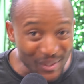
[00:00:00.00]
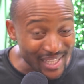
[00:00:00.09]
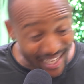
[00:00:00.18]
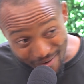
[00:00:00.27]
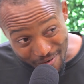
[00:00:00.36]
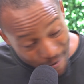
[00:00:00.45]

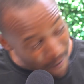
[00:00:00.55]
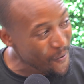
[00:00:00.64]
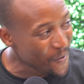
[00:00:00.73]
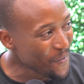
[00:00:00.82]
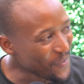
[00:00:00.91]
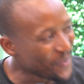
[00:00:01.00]
that know
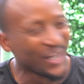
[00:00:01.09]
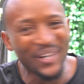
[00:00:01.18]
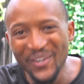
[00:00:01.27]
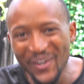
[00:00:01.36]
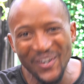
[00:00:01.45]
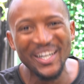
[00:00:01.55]
will
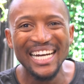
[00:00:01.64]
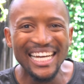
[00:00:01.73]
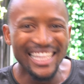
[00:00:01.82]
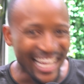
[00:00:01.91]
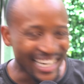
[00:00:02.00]
know that